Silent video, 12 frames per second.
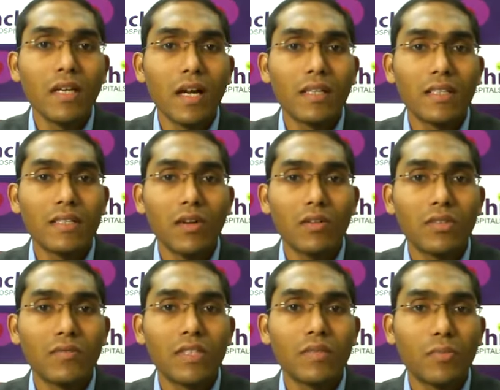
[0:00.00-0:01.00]
and there is loss
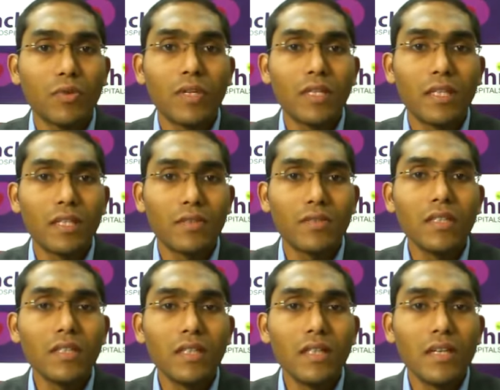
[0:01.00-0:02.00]
of this protein into
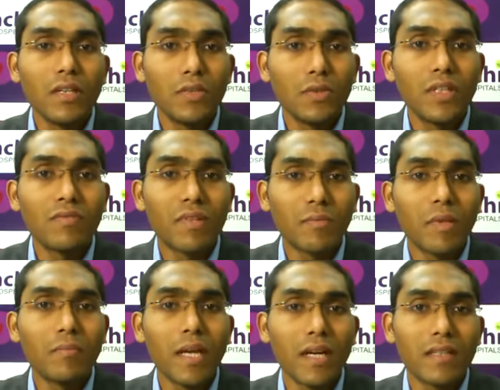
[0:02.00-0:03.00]
the urine from the
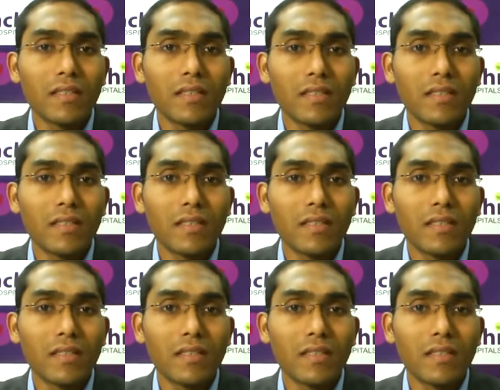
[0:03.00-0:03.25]
blood.